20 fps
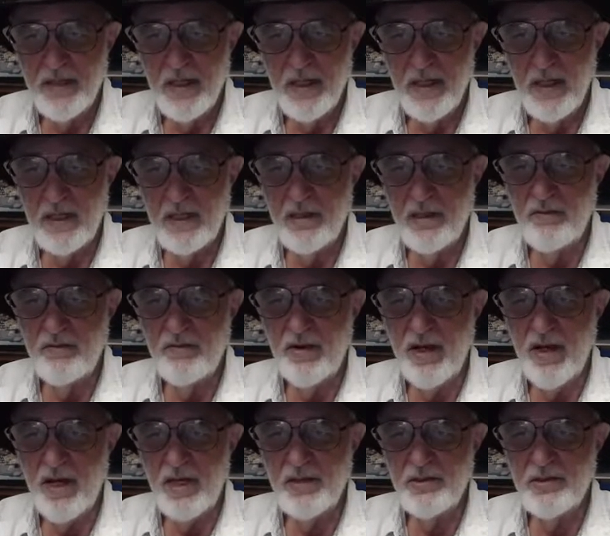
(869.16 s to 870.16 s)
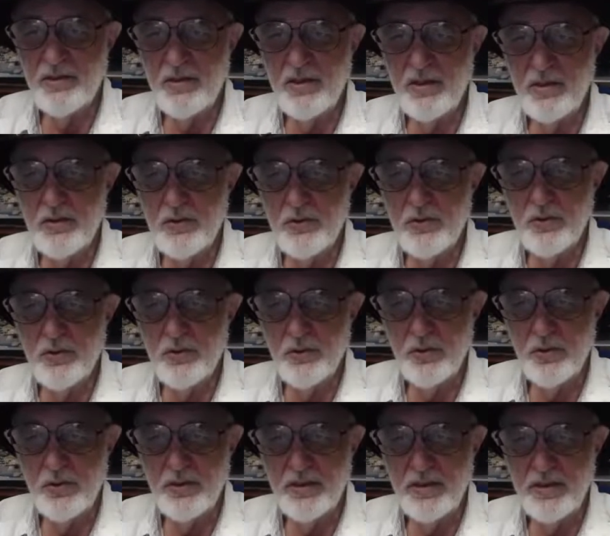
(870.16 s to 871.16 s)
and advise the
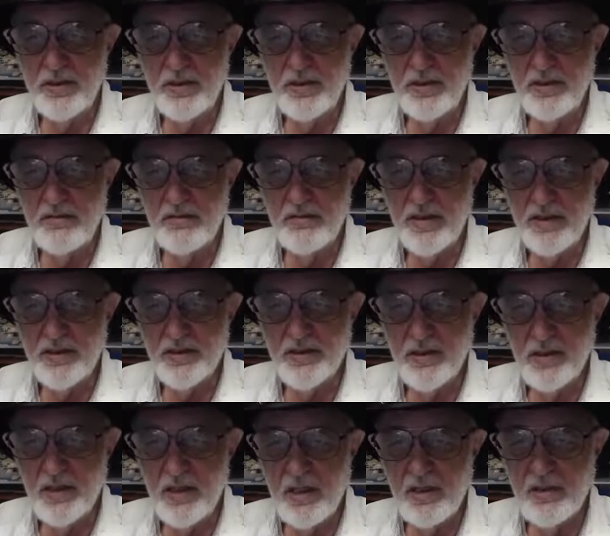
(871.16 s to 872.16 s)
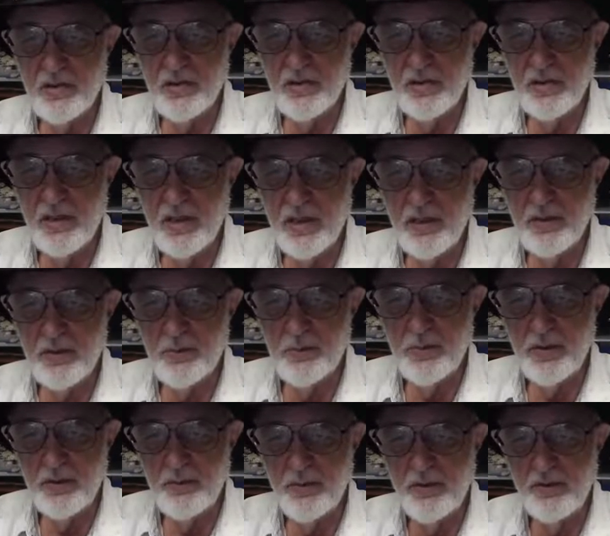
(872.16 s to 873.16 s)
insured that the investigation has
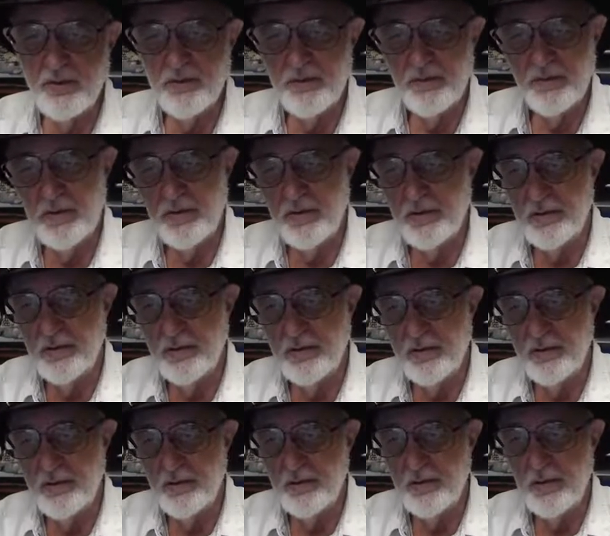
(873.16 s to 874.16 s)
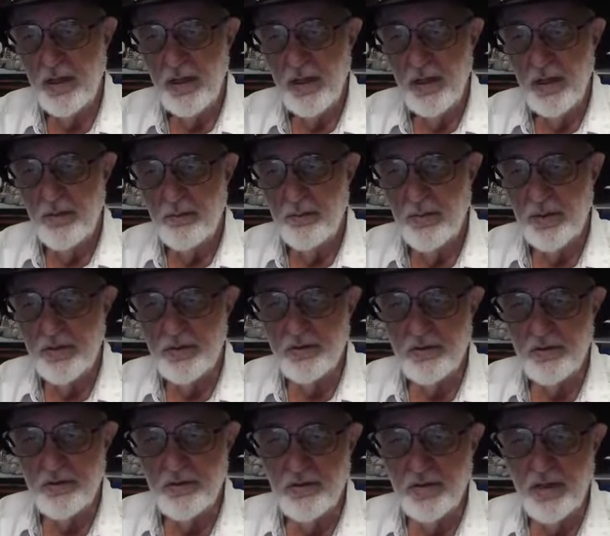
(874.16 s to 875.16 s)
been referred to
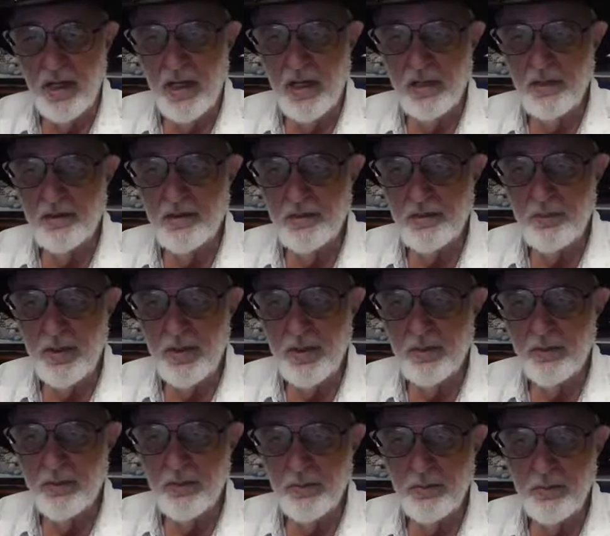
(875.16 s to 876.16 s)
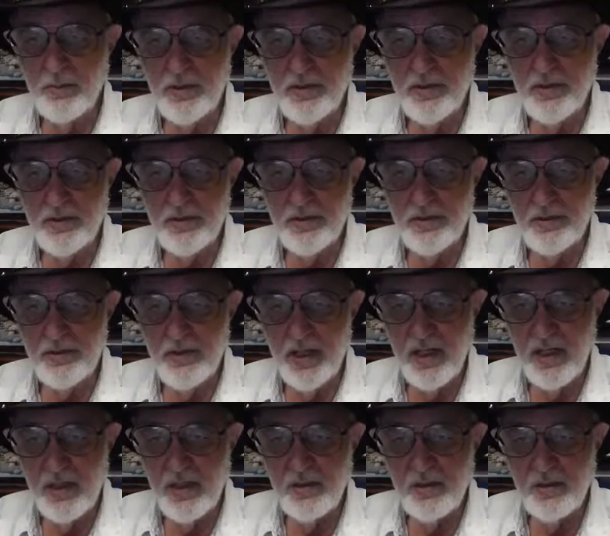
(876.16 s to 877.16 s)
Mr. John Smith or Mrs.
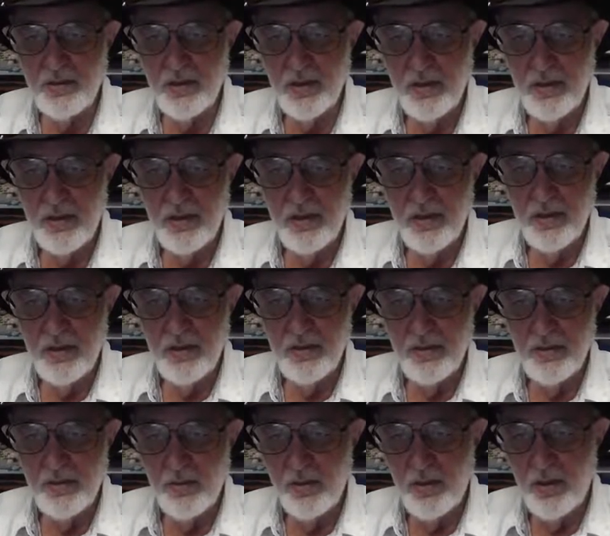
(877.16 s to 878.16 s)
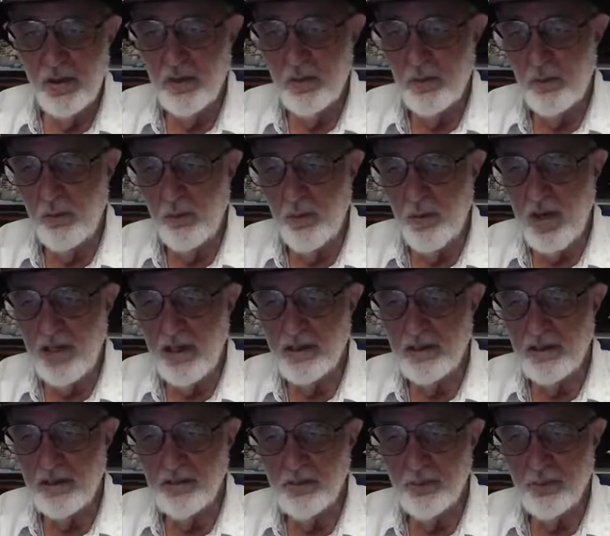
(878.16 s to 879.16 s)
James
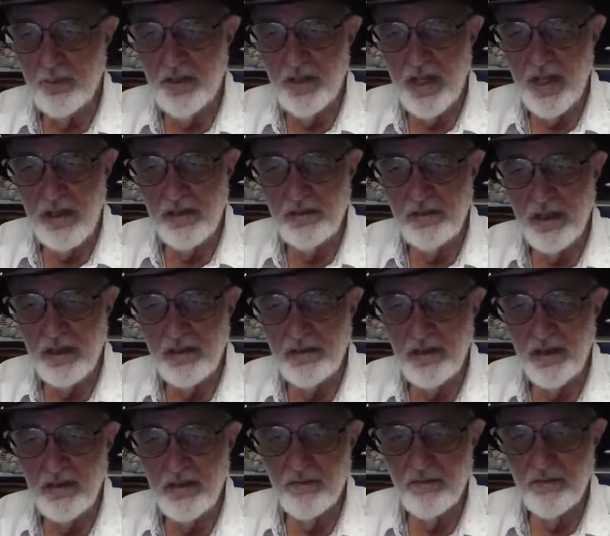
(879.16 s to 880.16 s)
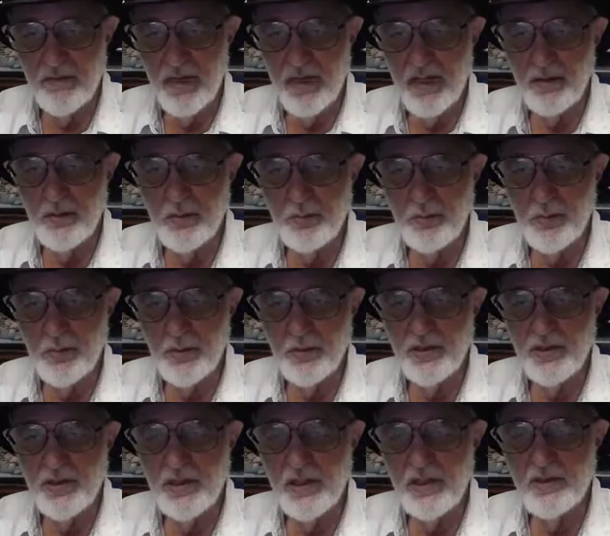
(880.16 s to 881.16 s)
Wallace without identifying the
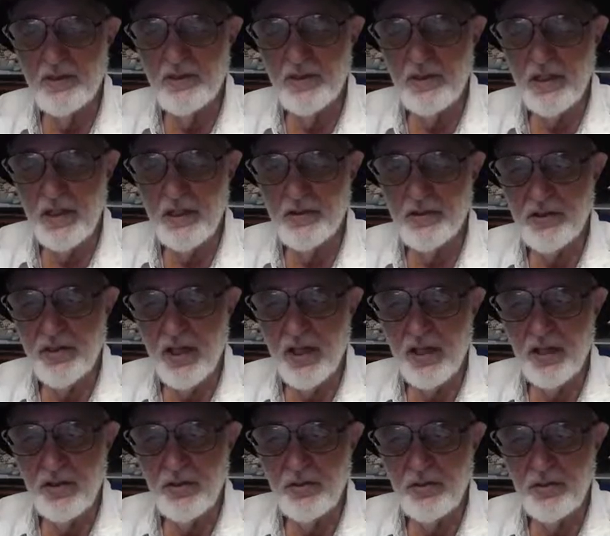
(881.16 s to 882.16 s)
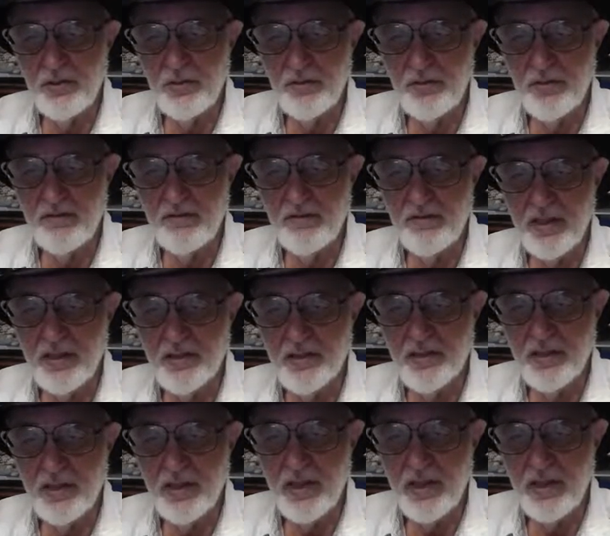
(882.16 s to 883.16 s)
person as an SIU
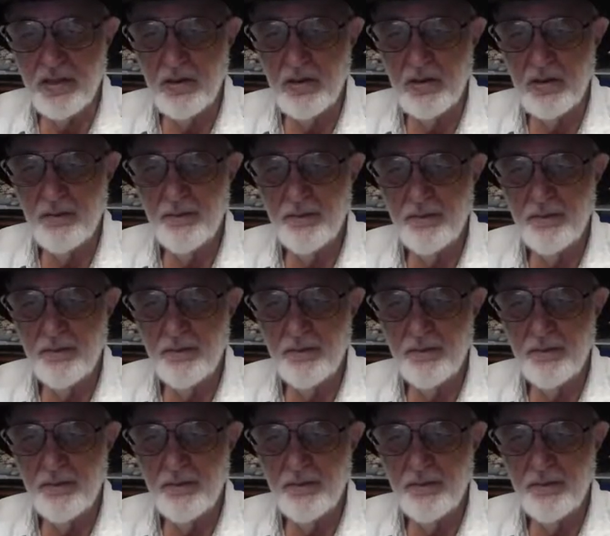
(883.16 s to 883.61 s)
investigator.